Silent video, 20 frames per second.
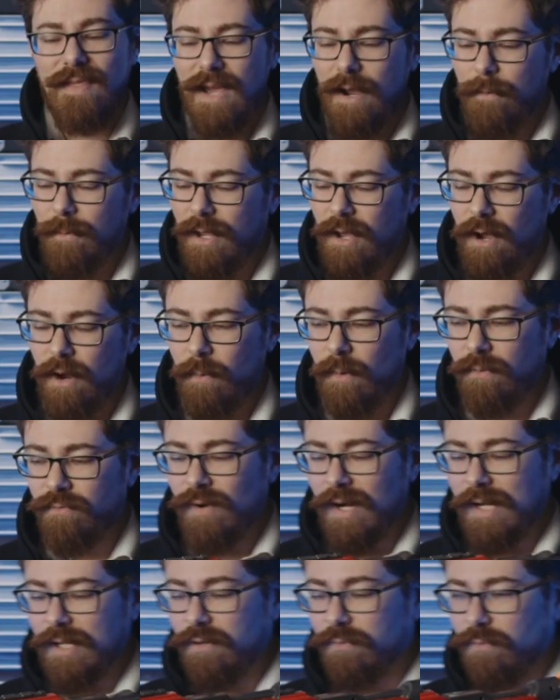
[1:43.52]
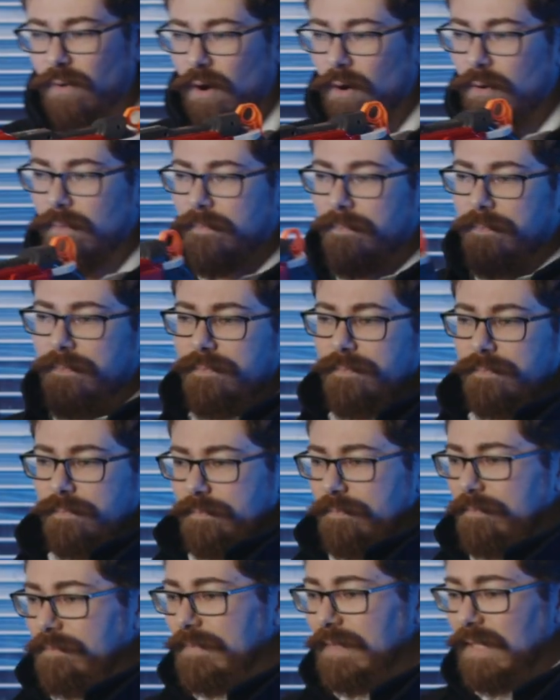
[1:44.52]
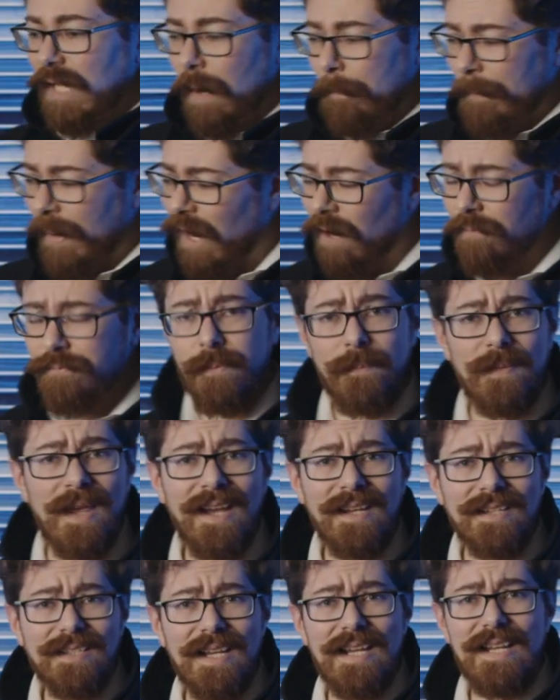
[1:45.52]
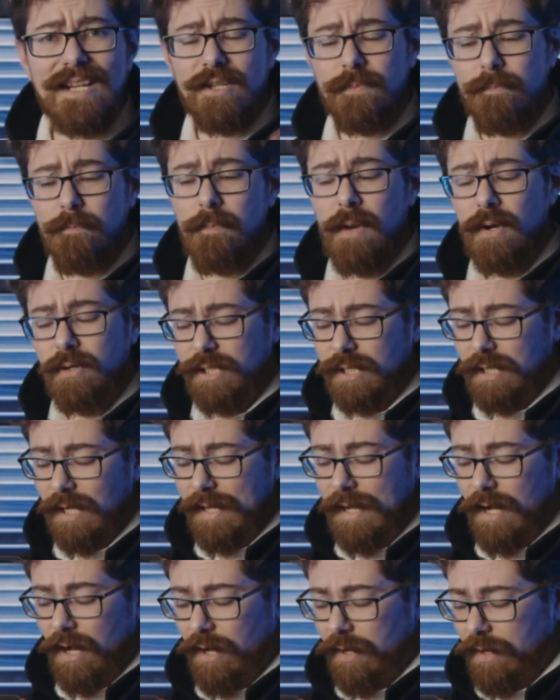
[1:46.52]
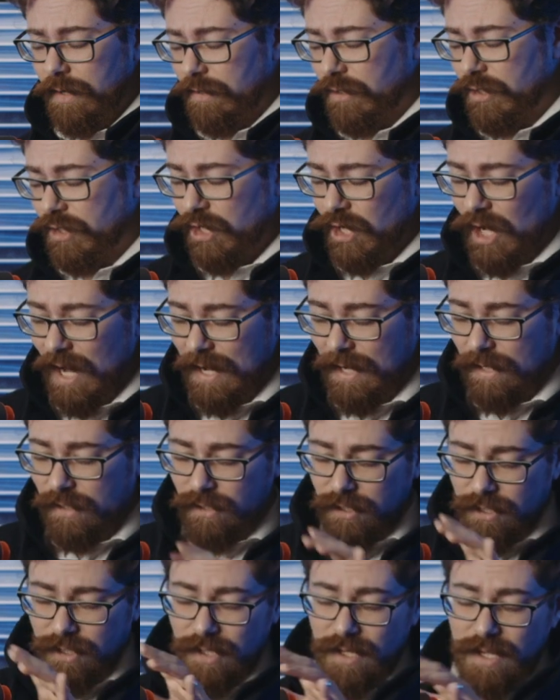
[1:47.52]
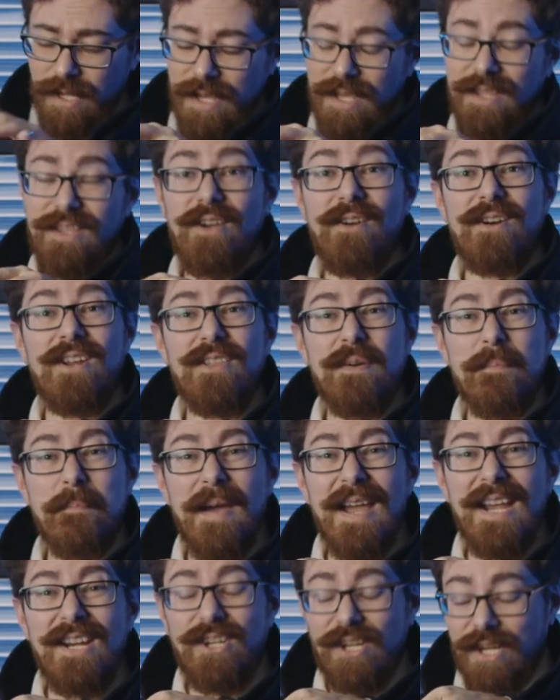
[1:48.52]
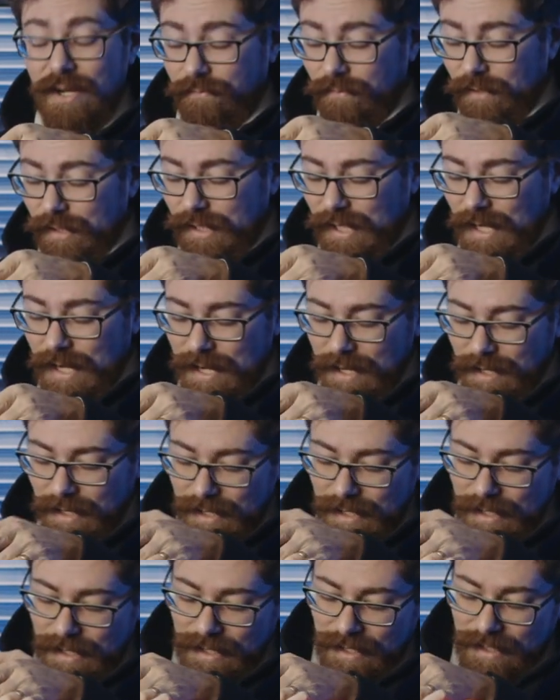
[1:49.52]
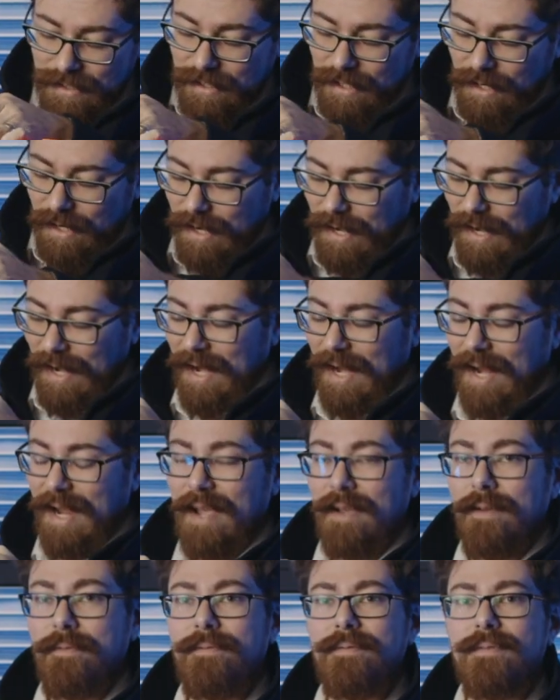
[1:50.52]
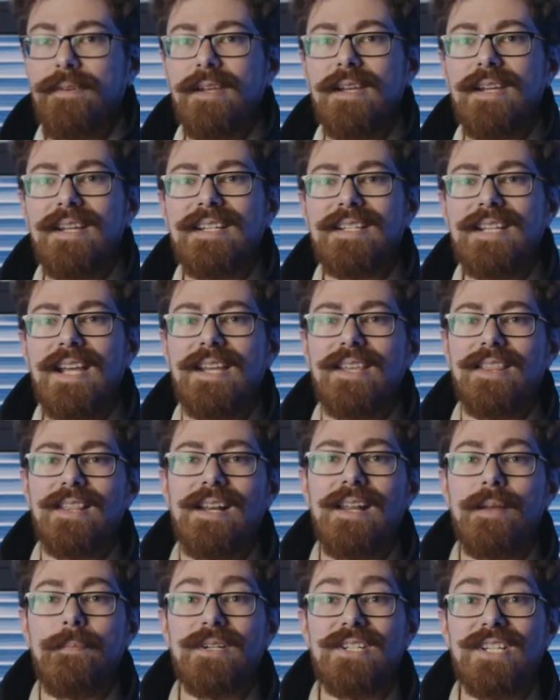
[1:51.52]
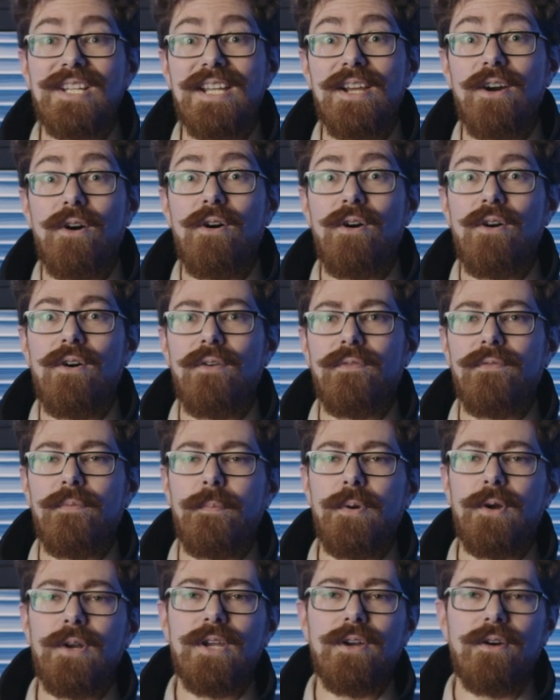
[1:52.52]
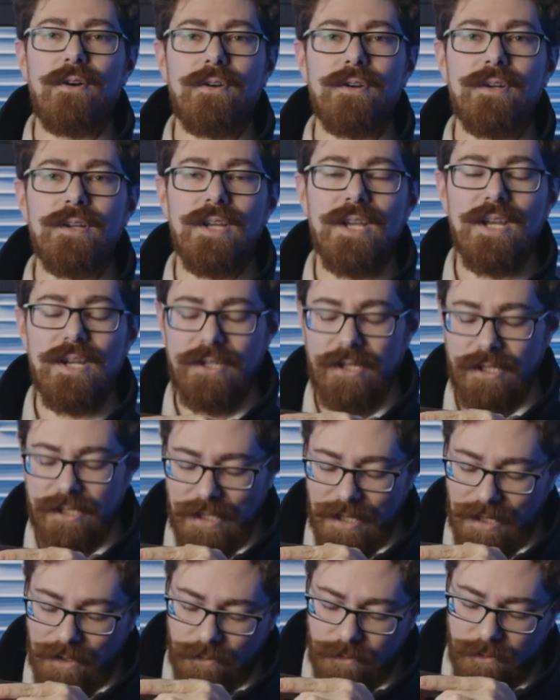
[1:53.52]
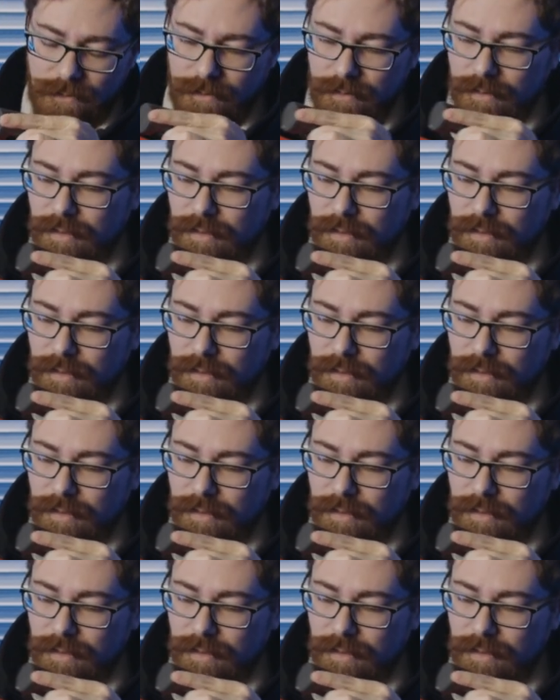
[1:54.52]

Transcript: there we go, we're ready to roll. Apart from that, it is mostly unchanged. The only other major difference here is that I have taken the liberty of putting on just a little